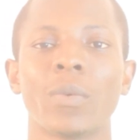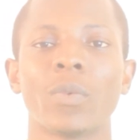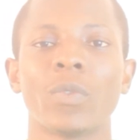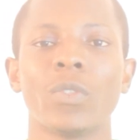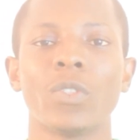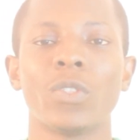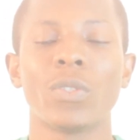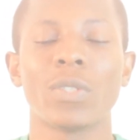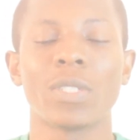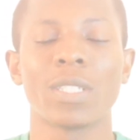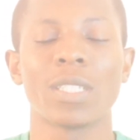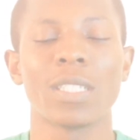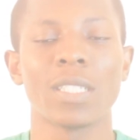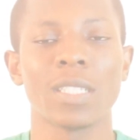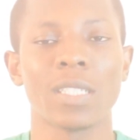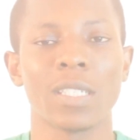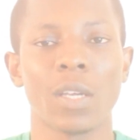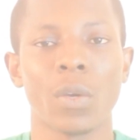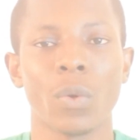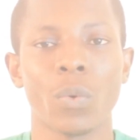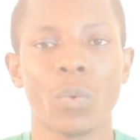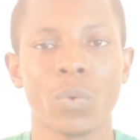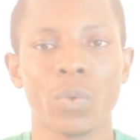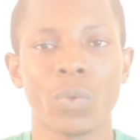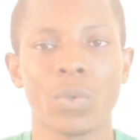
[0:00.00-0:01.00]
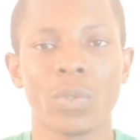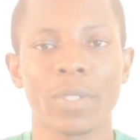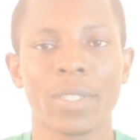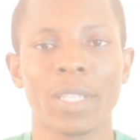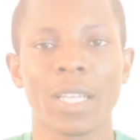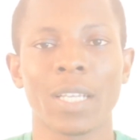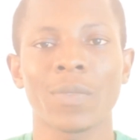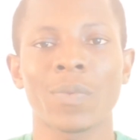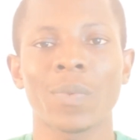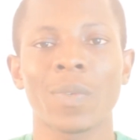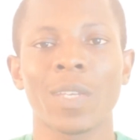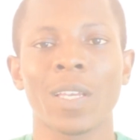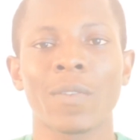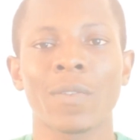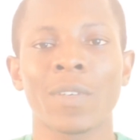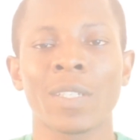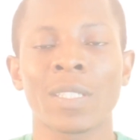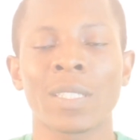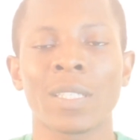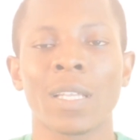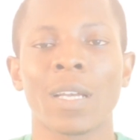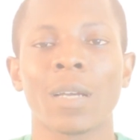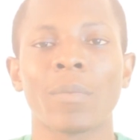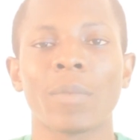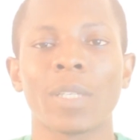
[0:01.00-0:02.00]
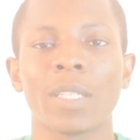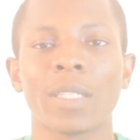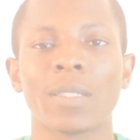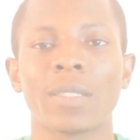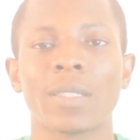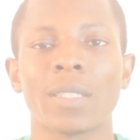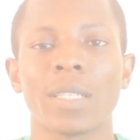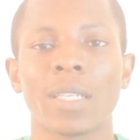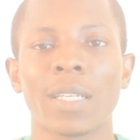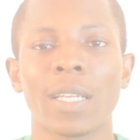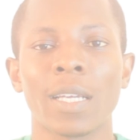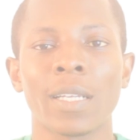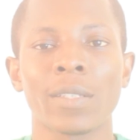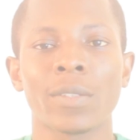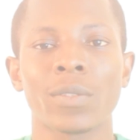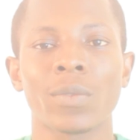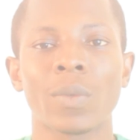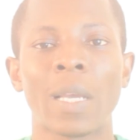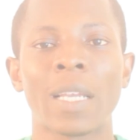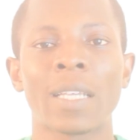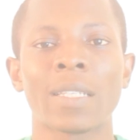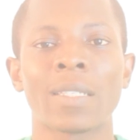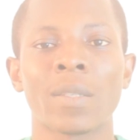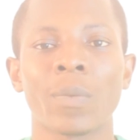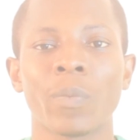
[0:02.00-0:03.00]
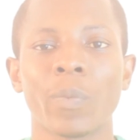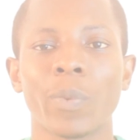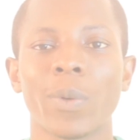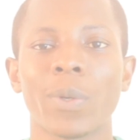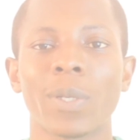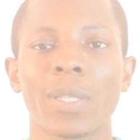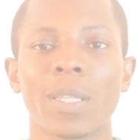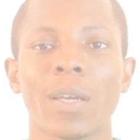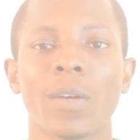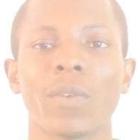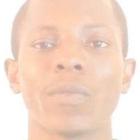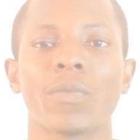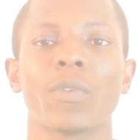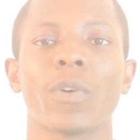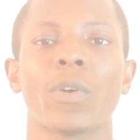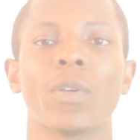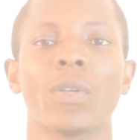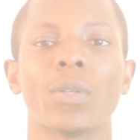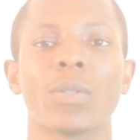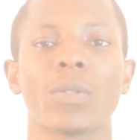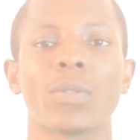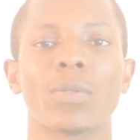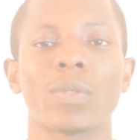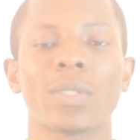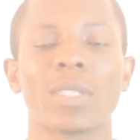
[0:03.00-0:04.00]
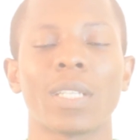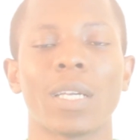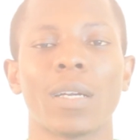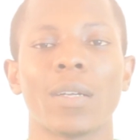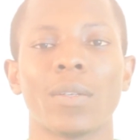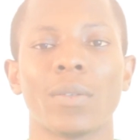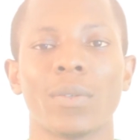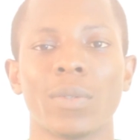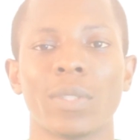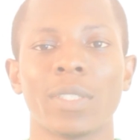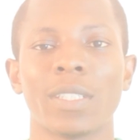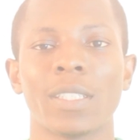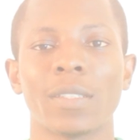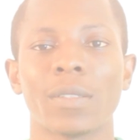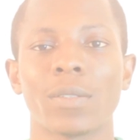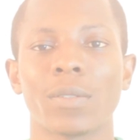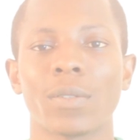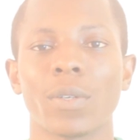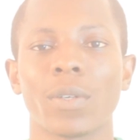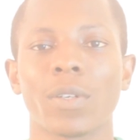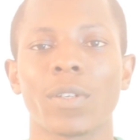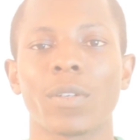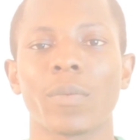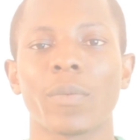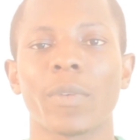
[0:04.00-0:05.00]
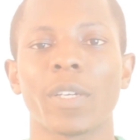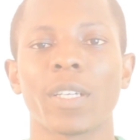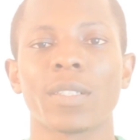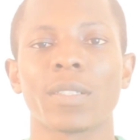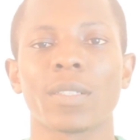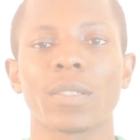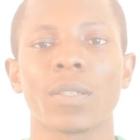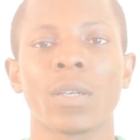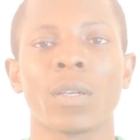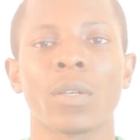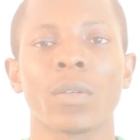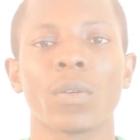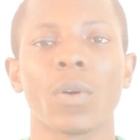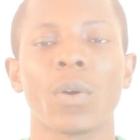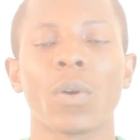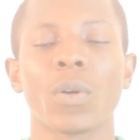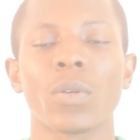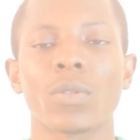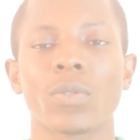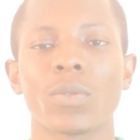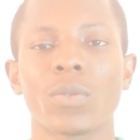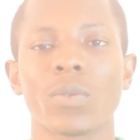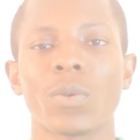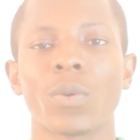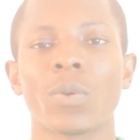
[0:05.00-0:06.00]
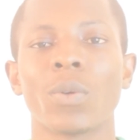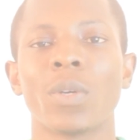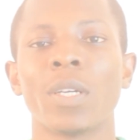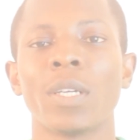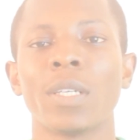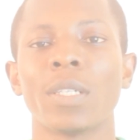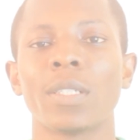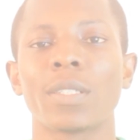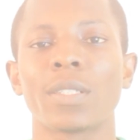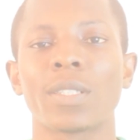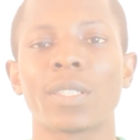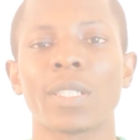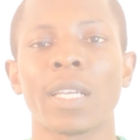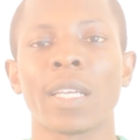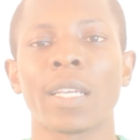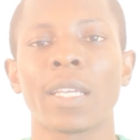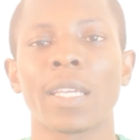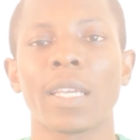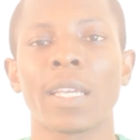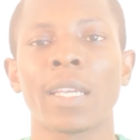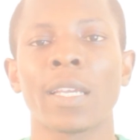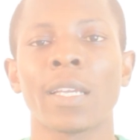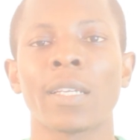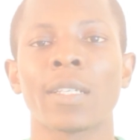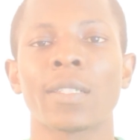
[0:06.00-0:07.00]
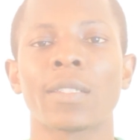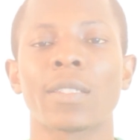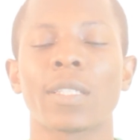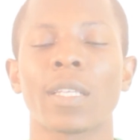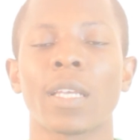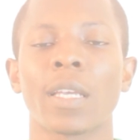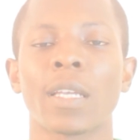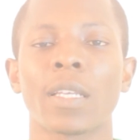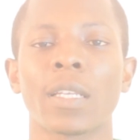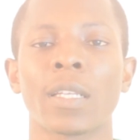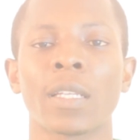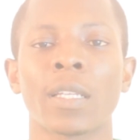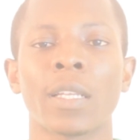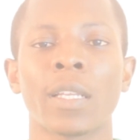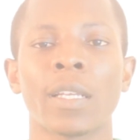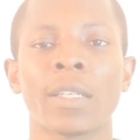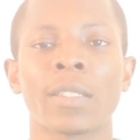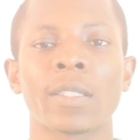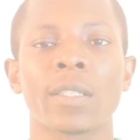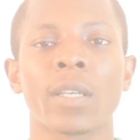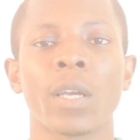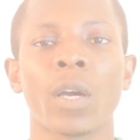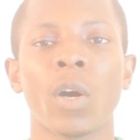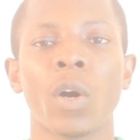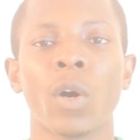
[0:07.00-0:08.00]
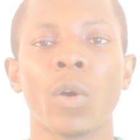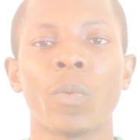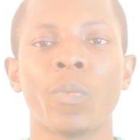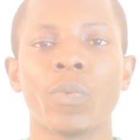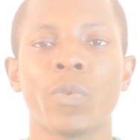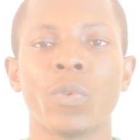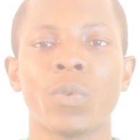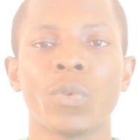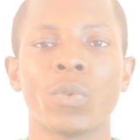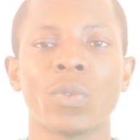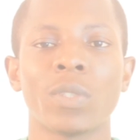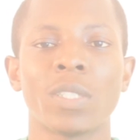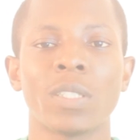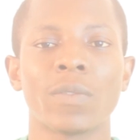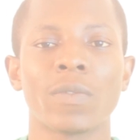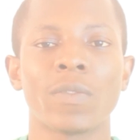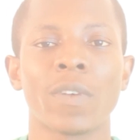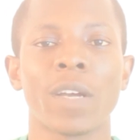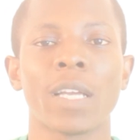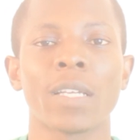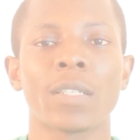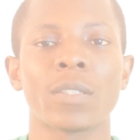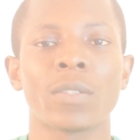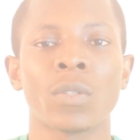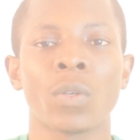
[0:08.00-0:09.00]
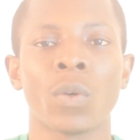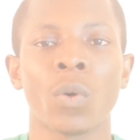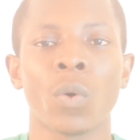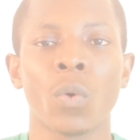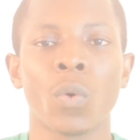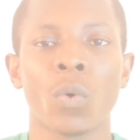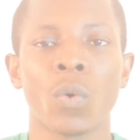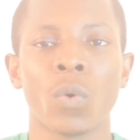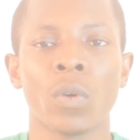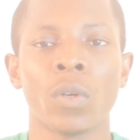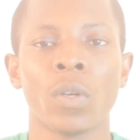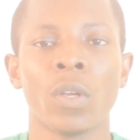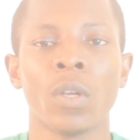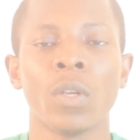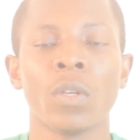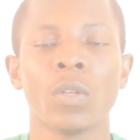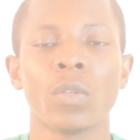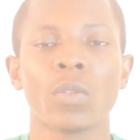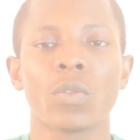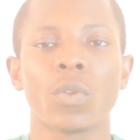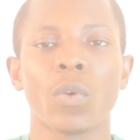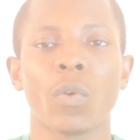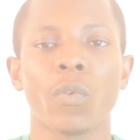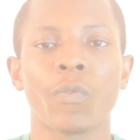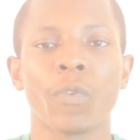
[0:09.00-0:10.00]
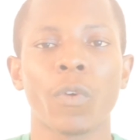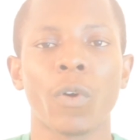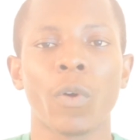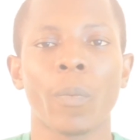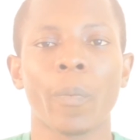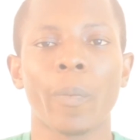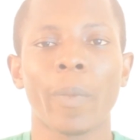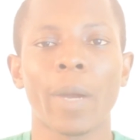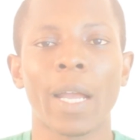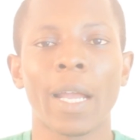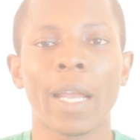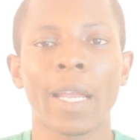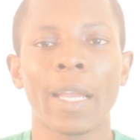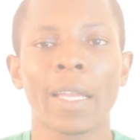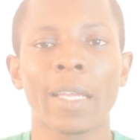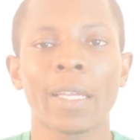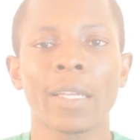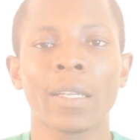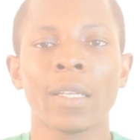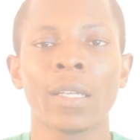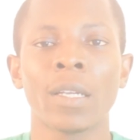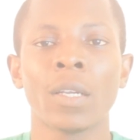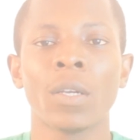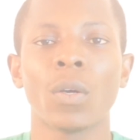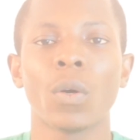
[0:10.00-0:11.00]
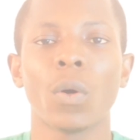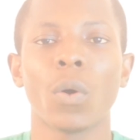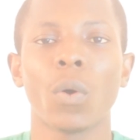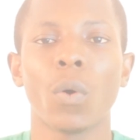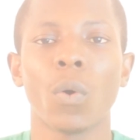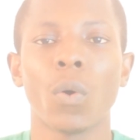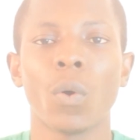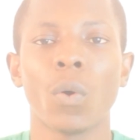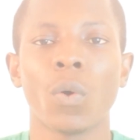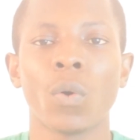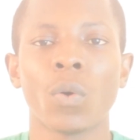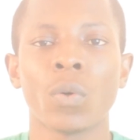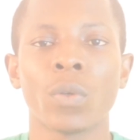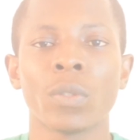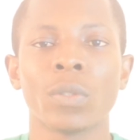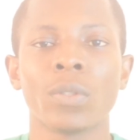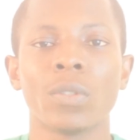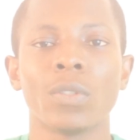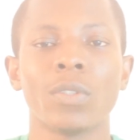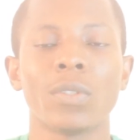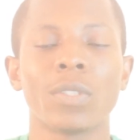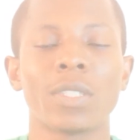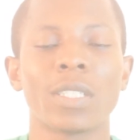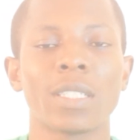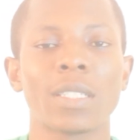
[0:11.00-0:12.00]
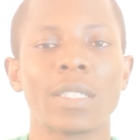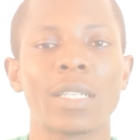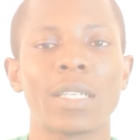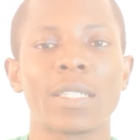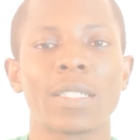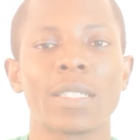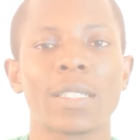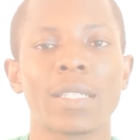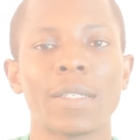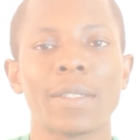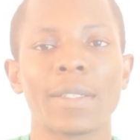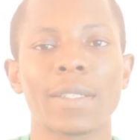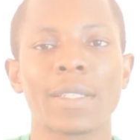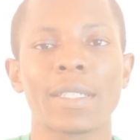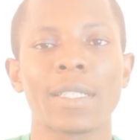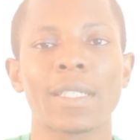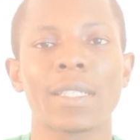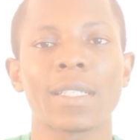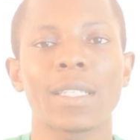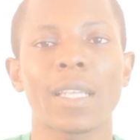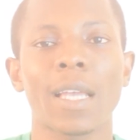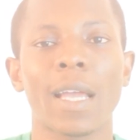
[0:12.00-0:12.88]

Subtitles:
using the rules that we have established here. That is why it's important for you to download these documents and also check it and let it help you devise your own. So for my own, using the sentence,